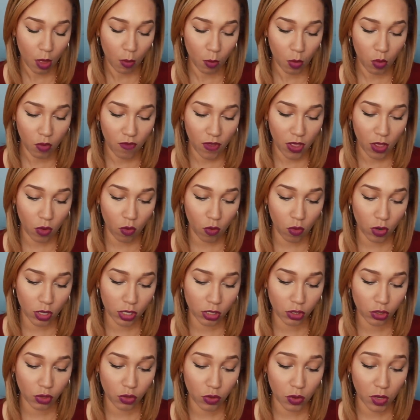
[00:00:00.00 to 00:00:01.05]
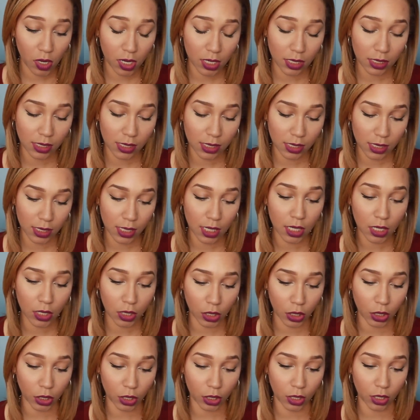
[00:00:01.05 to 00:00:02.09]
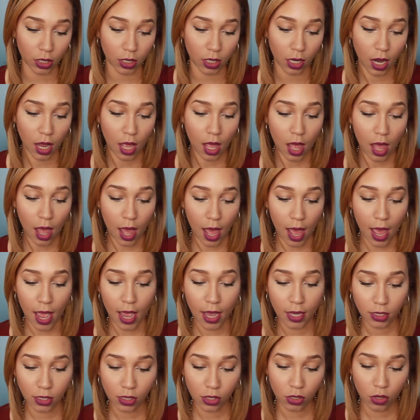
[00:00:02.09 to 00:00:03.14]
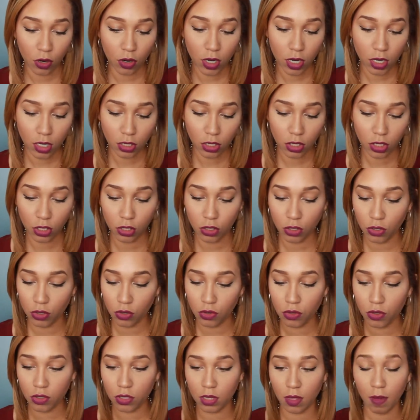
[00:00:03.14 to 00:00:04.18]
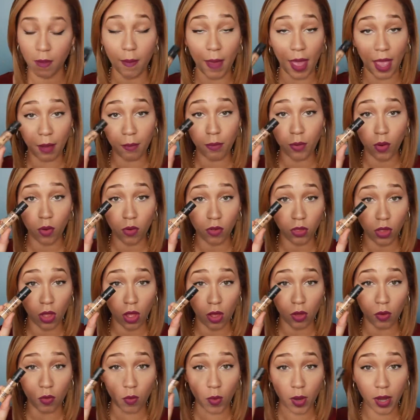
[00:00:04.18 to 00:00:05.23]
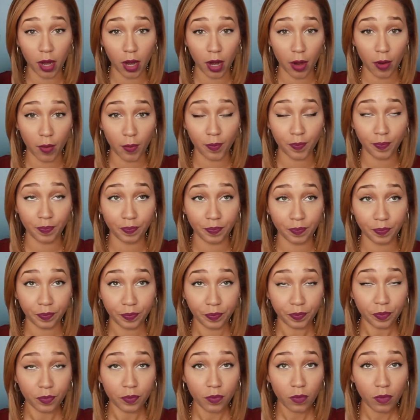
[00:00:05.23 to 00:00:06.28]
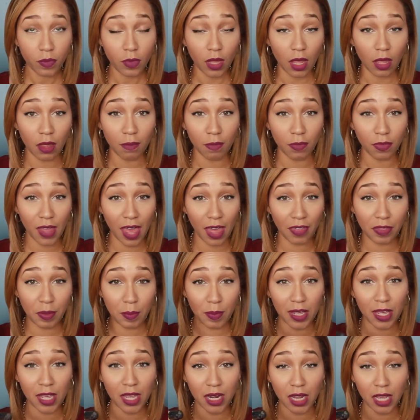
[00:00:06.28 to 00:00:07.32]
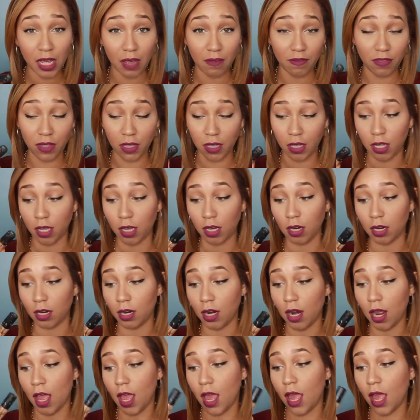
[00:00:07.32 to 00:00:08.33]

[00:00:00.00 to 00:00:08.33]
Moving on to concealer, I started to use the MAC Pro Longwear at the beginning of the year.